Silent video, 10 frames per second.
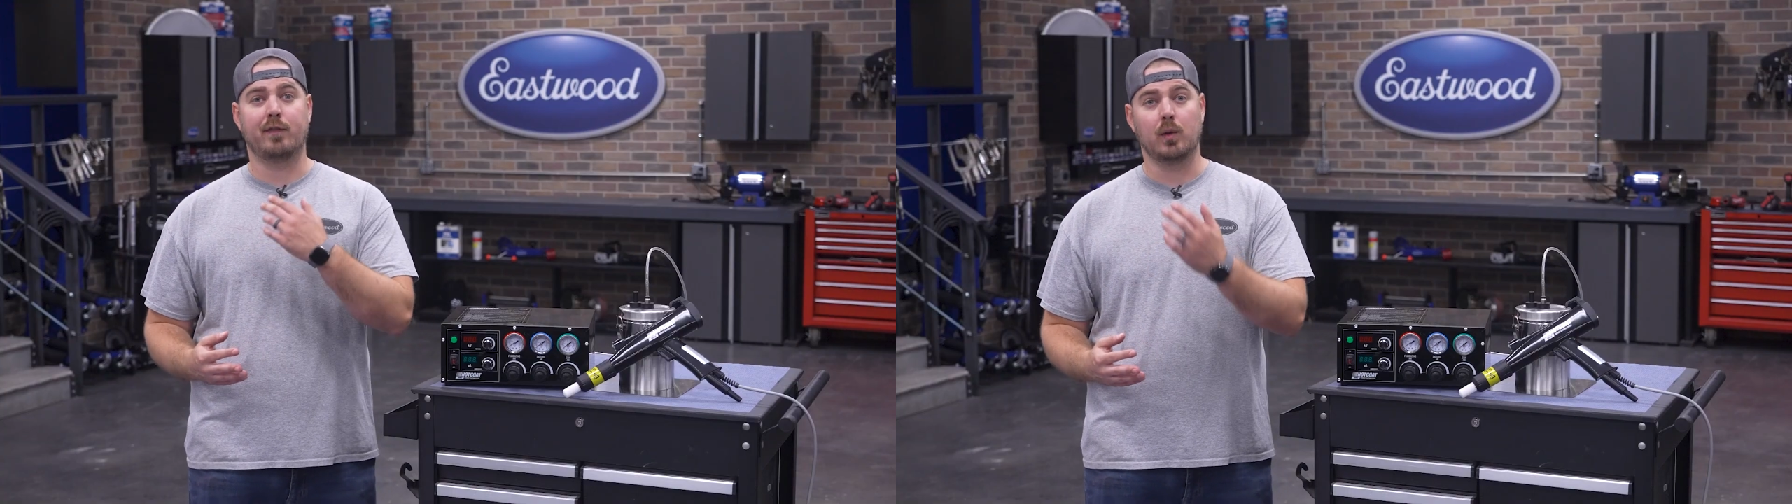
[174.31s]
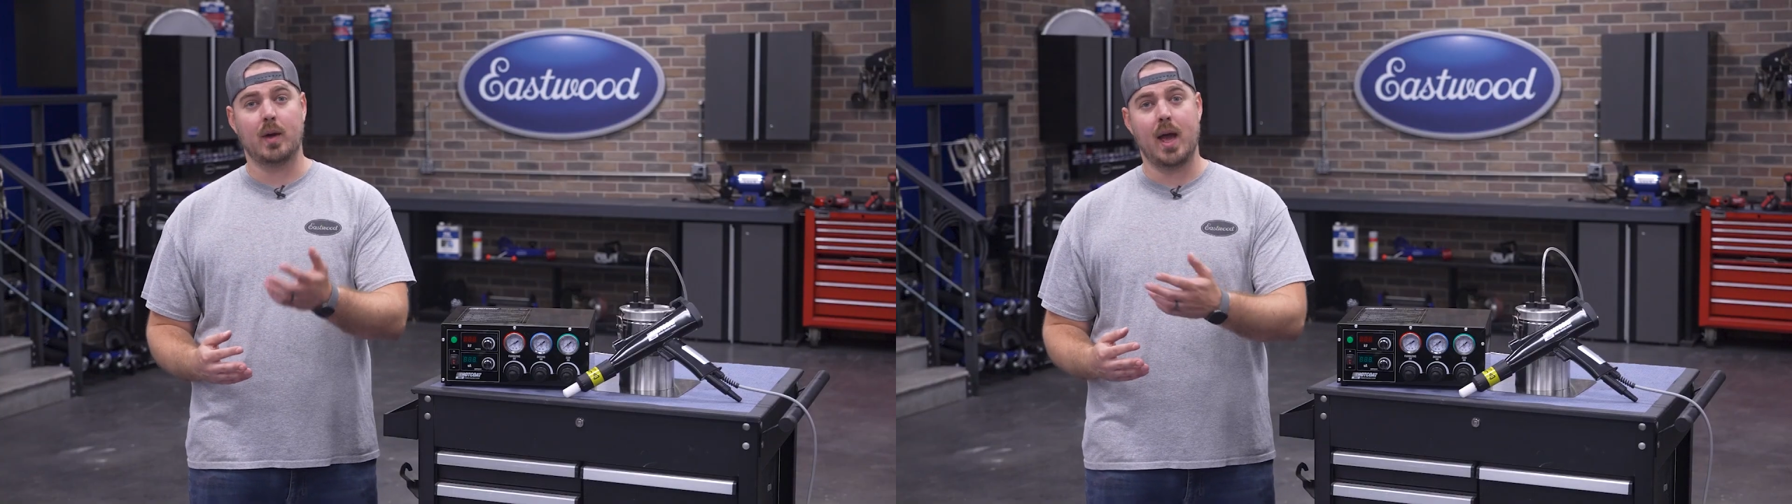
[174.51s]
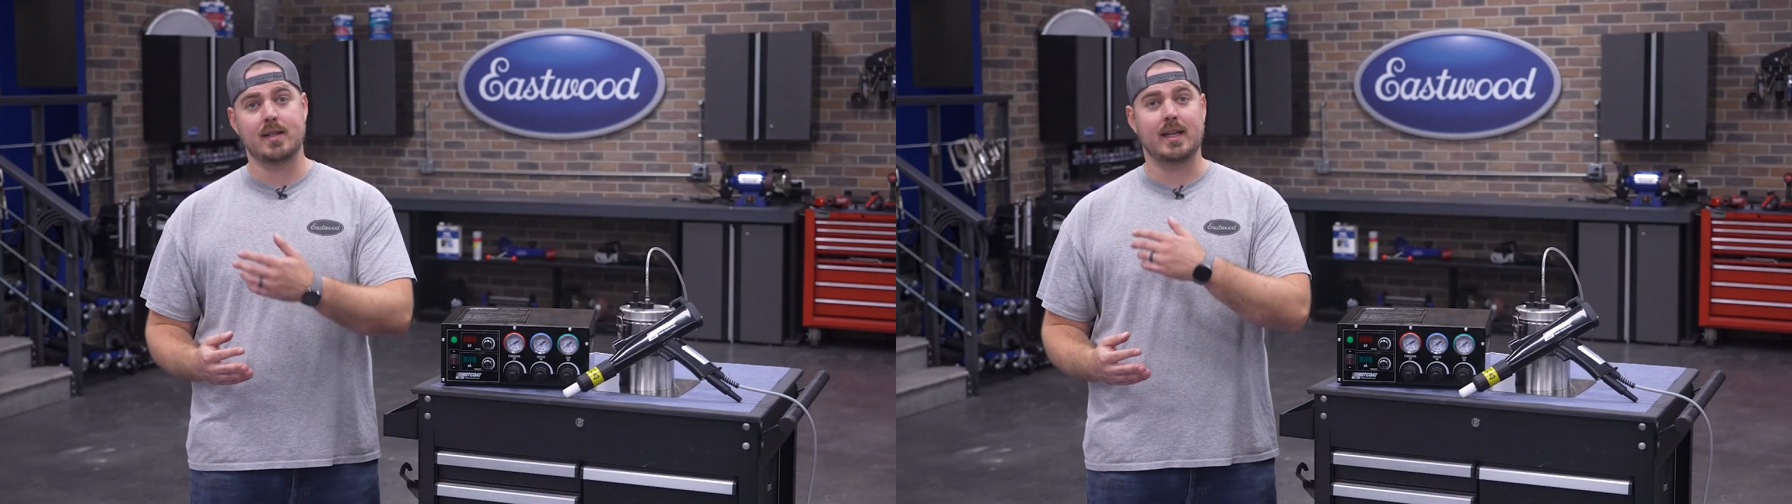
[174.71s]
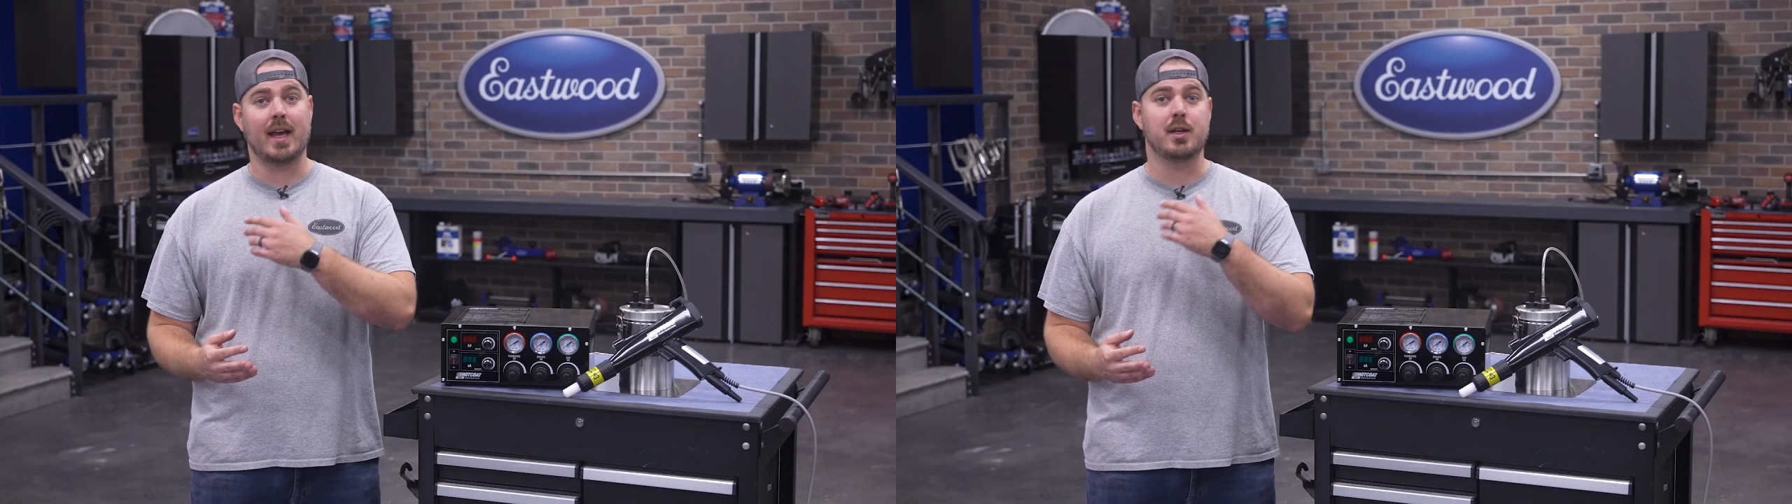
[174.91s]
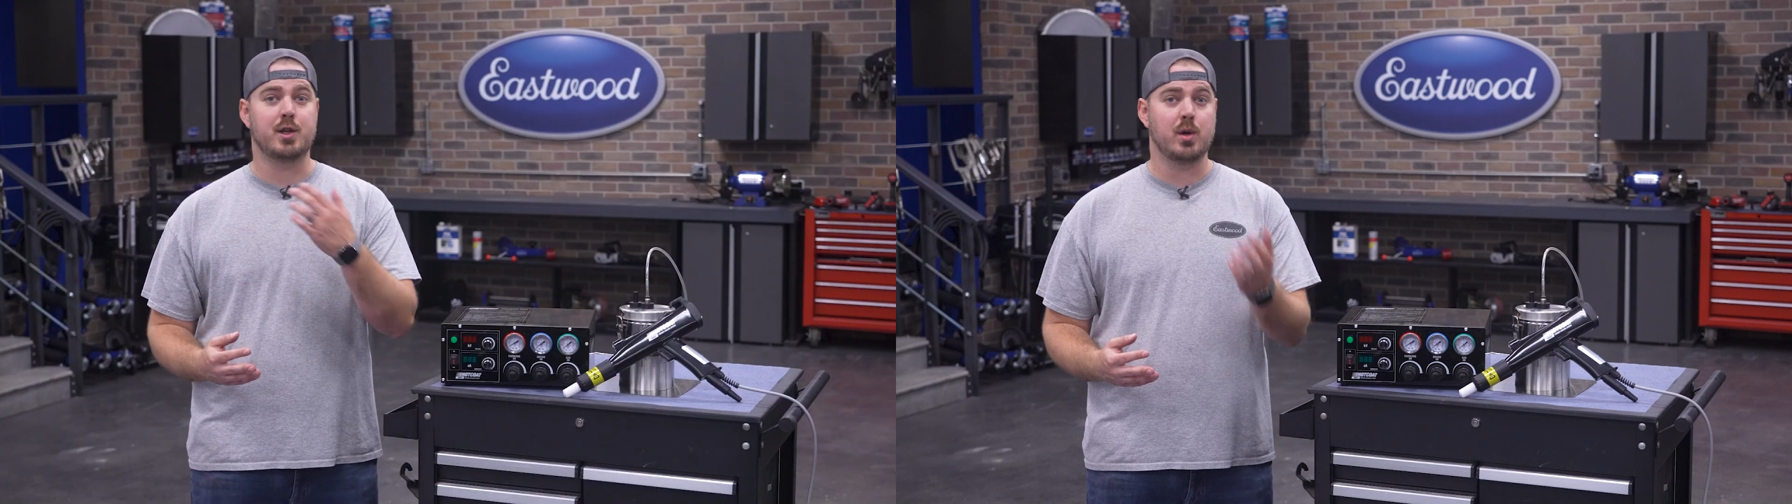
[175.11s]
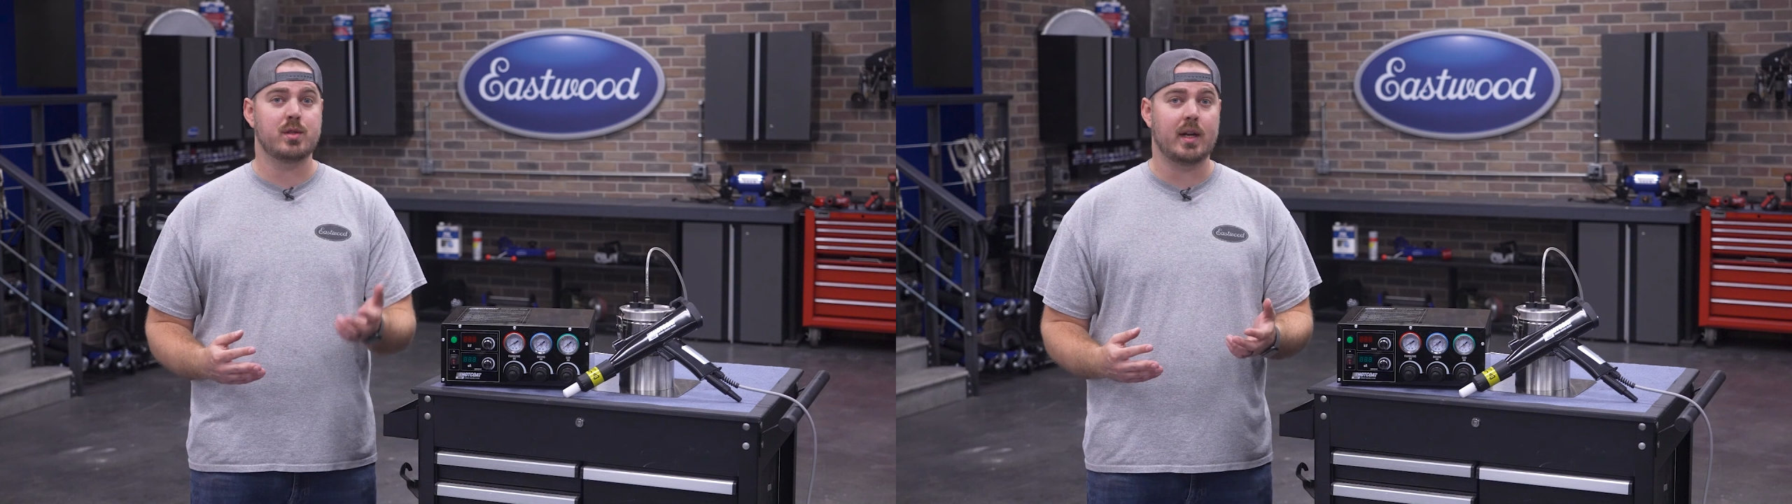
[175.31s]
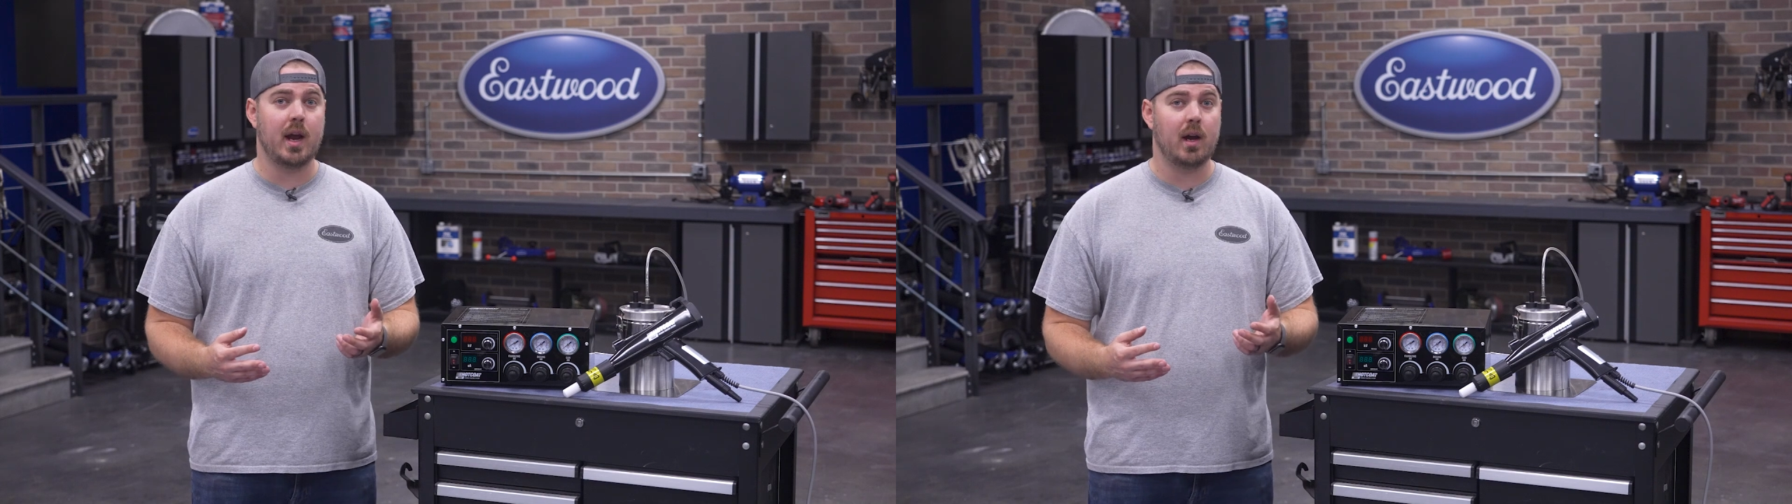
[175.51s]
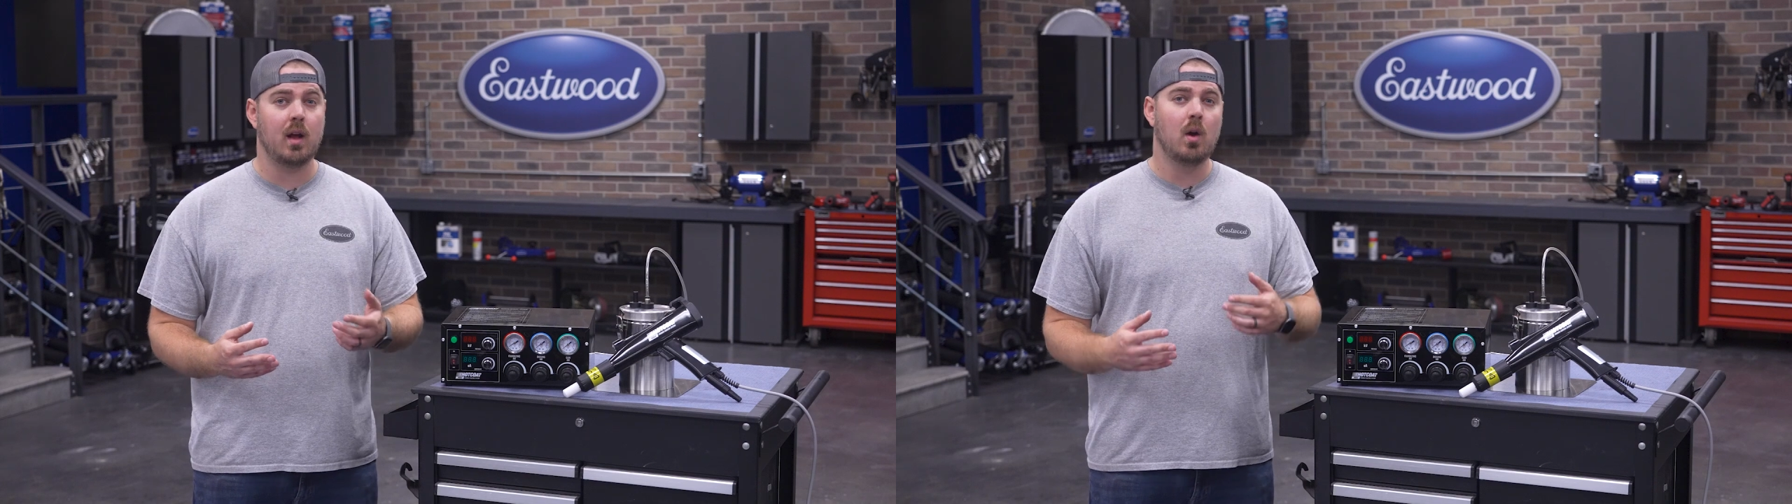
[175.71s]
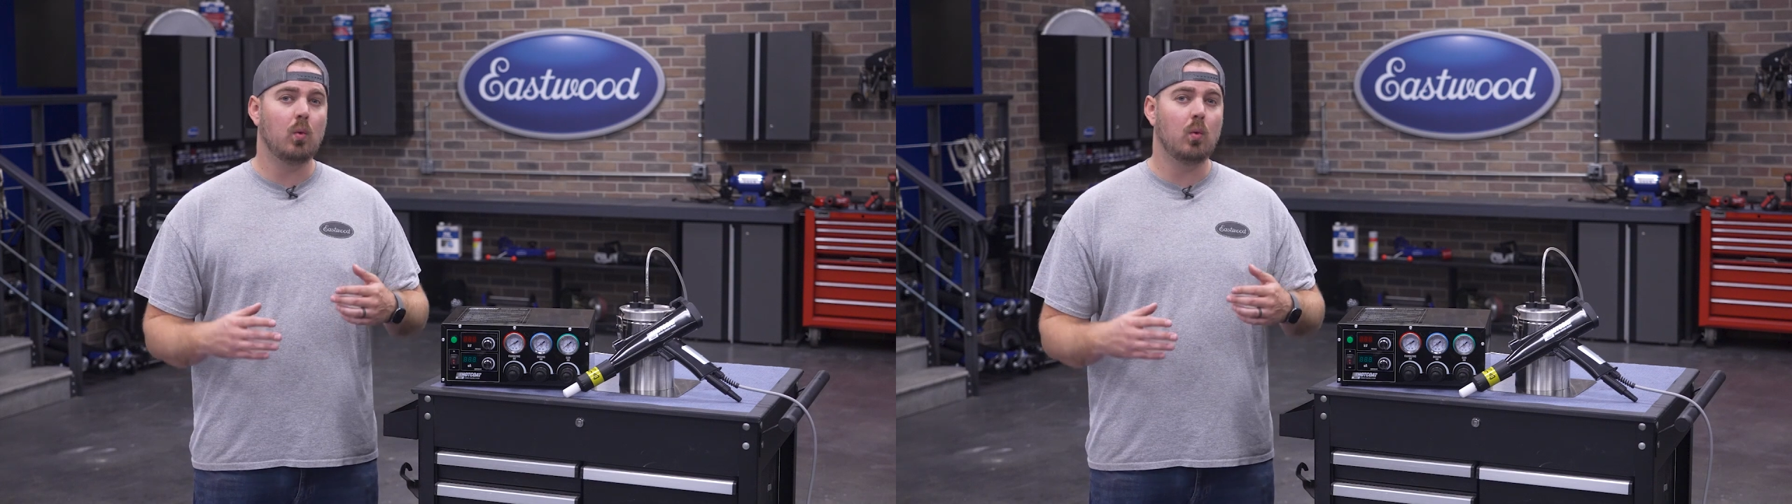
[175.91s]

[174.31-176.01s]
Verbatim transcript: fluidizing and dosing air,